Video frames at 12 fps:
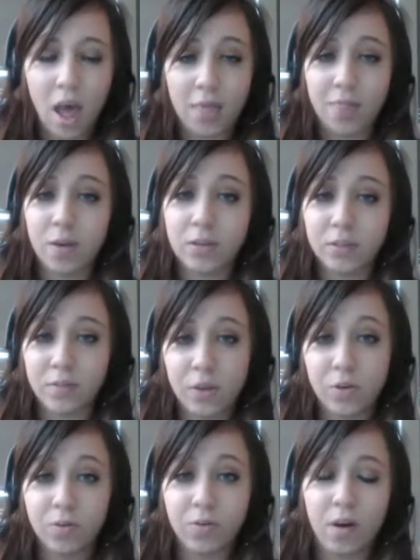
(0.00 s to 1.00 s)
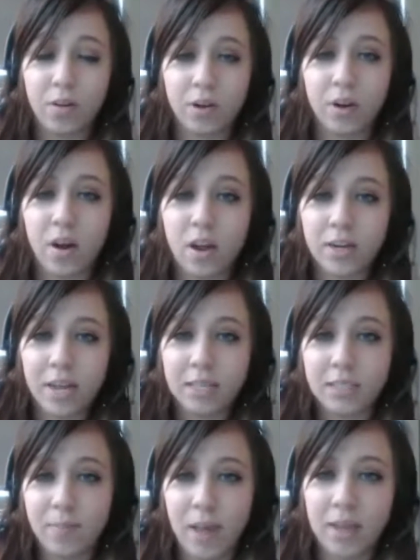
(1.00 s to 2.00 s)
Those of you who followed our
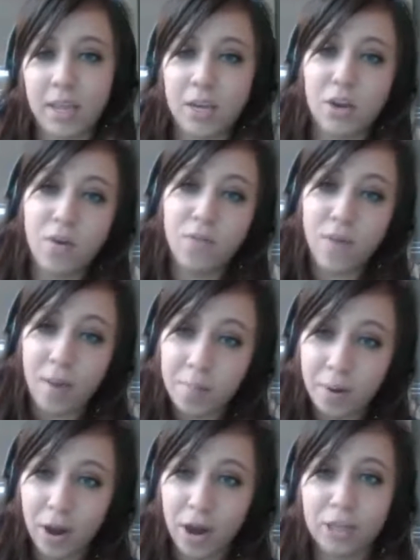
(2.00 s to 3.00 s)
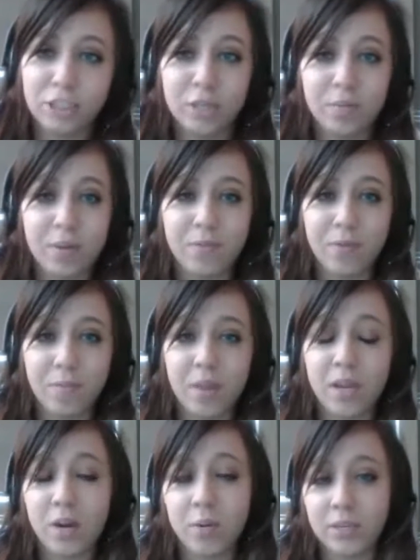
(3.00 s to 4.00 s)
contest back in November should be
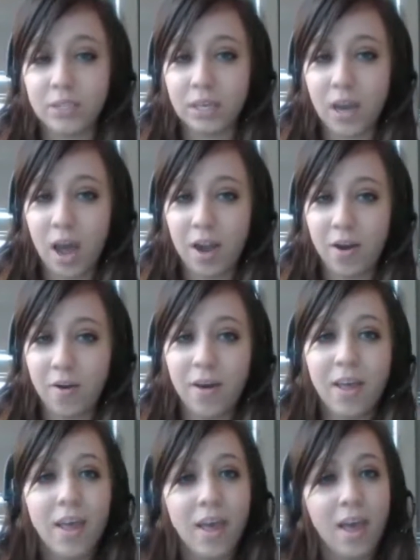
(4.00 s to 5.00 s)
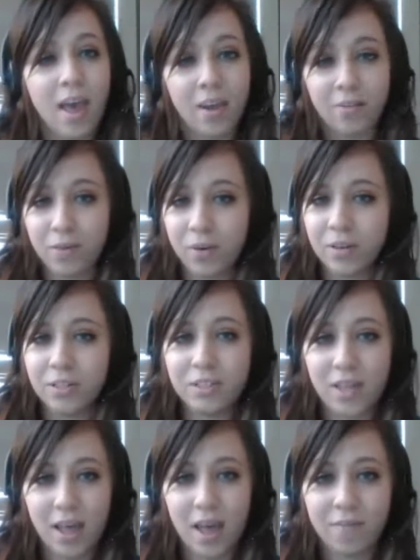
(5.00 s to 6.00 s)
familiar with Stackato and, of course,
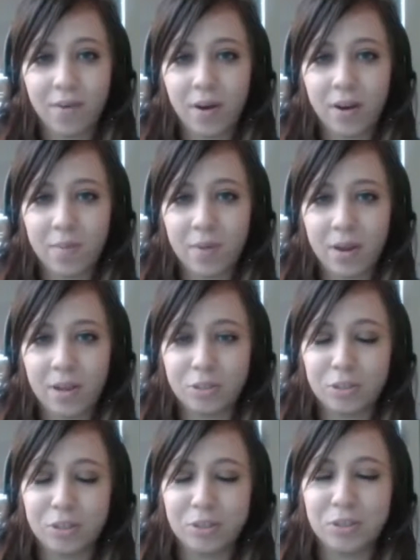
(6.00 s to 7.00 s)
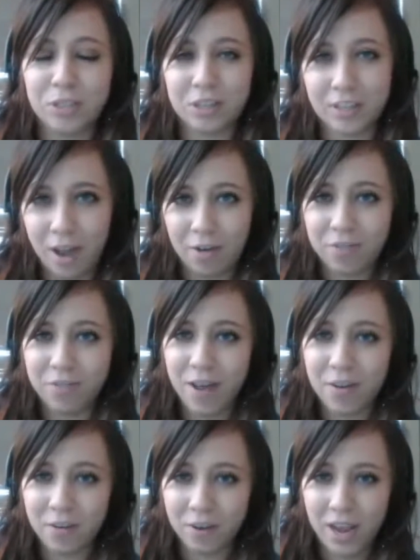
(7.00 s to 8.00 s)
have already been introduced to Cloud
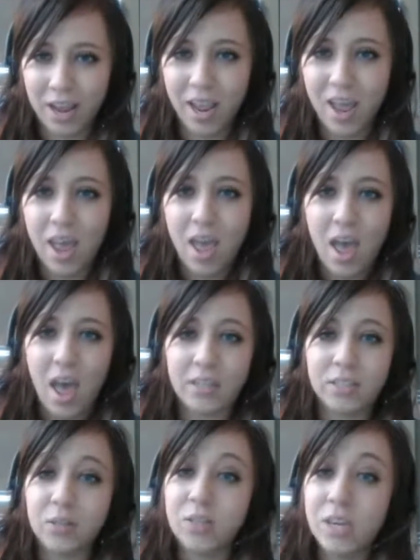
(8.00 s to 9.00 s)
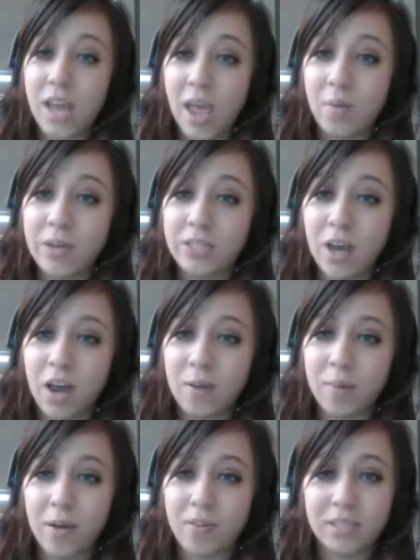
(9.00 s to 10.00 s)
Foundry. So today we talk
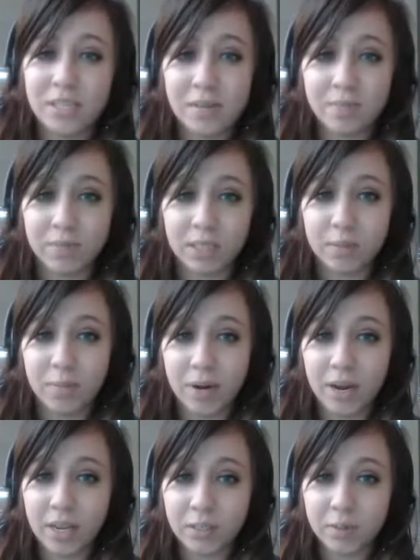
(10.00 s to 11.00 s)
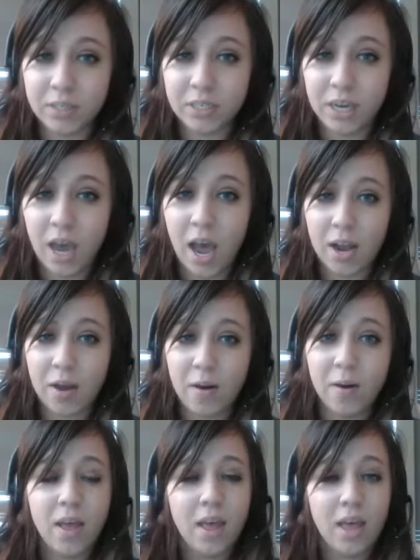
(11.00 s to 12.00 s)
about the team's experience with Stackato
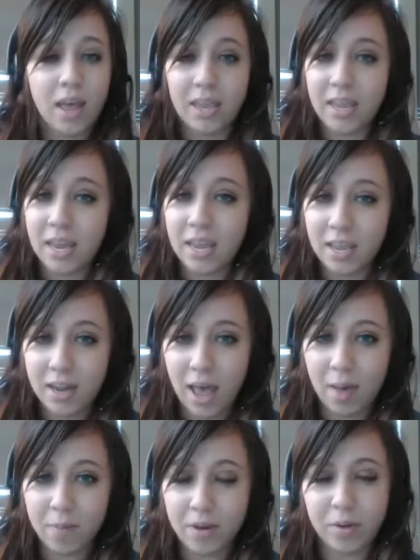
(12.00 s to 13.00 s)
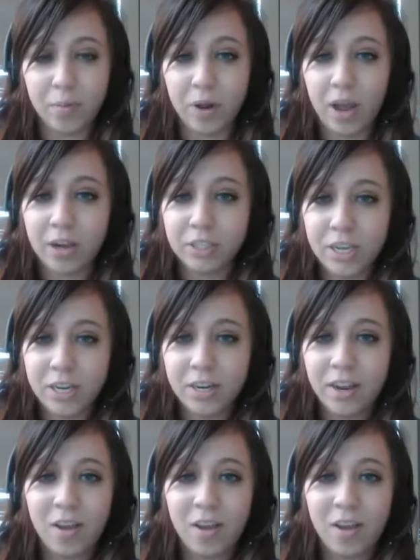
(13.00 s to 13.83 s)
and getting an app into production.